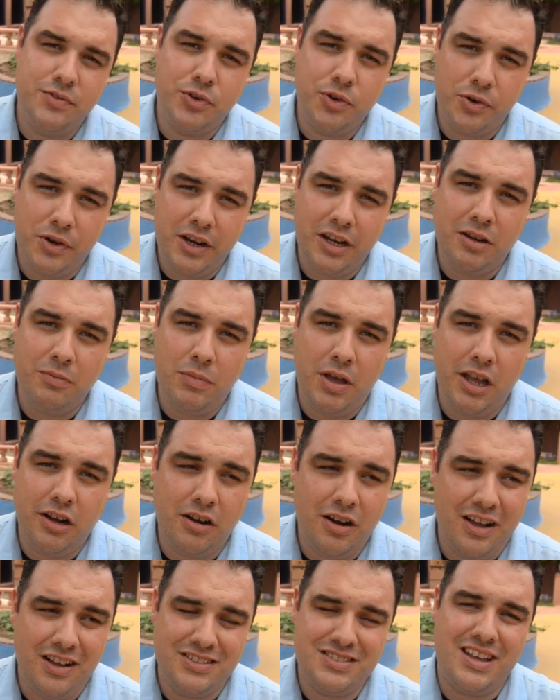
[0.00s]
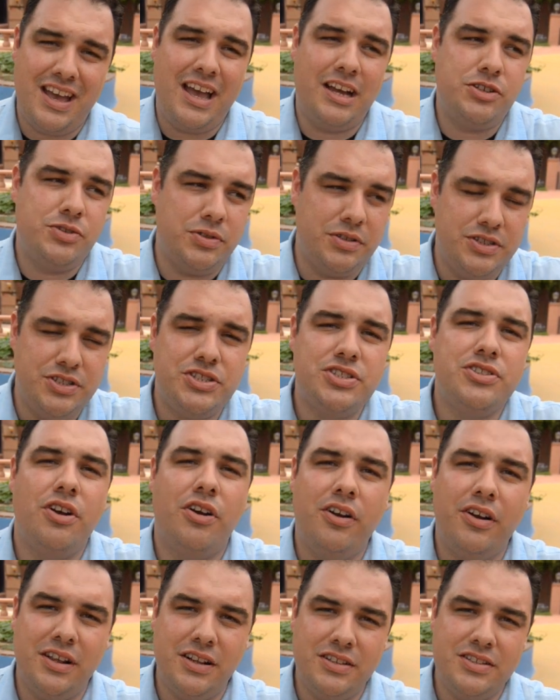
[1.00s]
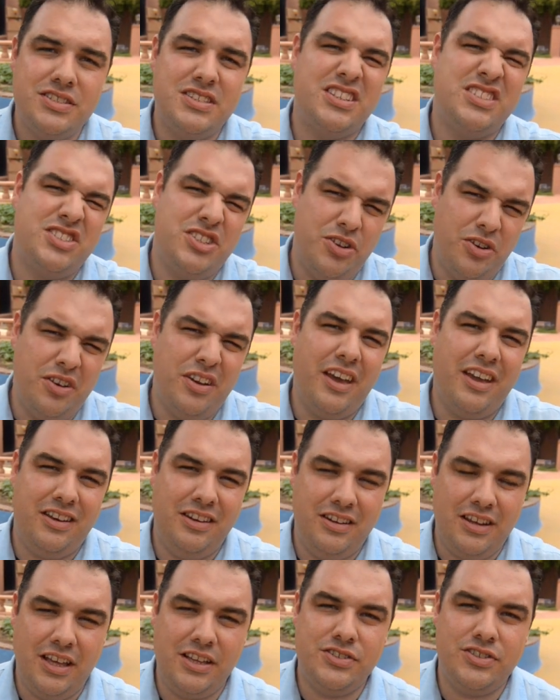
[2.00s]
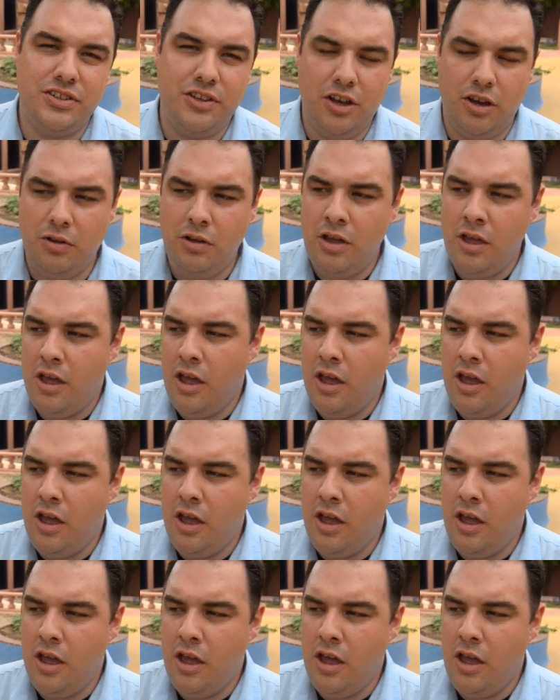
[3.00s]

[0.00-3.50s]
of creating Maker House actually started 60 or 90 days ago.